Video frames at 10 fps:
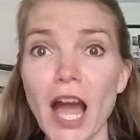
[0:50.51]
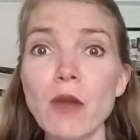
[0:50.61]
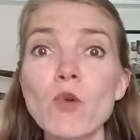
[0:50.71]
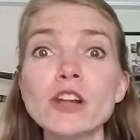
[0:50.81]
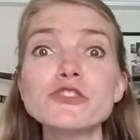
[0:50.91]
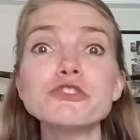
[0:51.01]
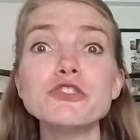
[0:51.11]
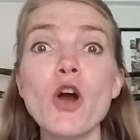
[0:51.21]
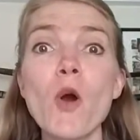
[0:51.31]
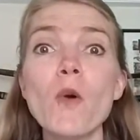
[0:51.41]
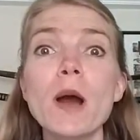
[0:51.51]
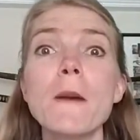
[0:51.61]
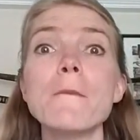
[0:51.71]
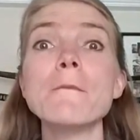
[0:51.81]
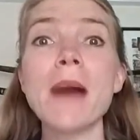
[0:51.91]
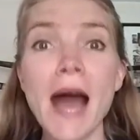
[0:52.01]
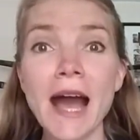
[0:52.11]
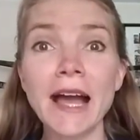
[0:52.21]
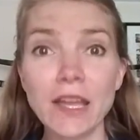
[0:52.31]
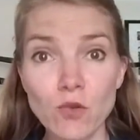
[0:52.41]
I want you to know
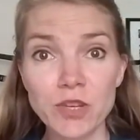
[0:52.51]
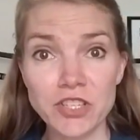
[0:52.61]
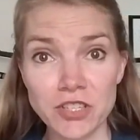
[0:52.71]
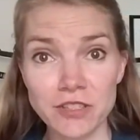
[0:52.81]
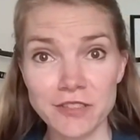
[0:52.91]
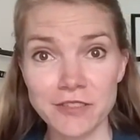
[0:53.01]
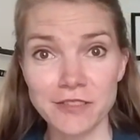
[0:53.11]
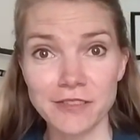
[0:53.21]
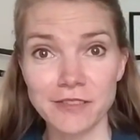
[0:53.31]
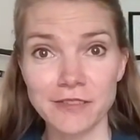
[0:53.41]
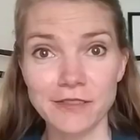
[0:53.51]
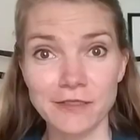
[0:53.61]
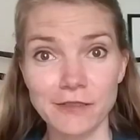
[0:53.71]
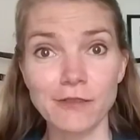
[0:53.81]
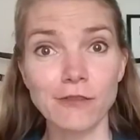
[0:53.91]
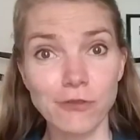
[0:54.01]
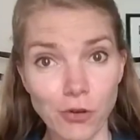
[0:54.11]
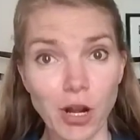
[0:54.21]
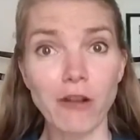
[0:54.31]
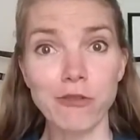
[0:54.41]
my wishes
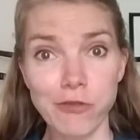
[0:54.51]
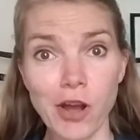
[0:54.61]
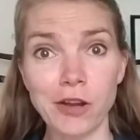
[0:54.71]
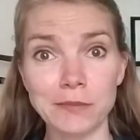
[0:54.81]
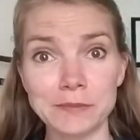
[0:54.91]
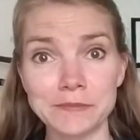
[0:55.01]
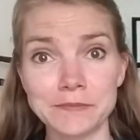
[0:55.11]
for our farm.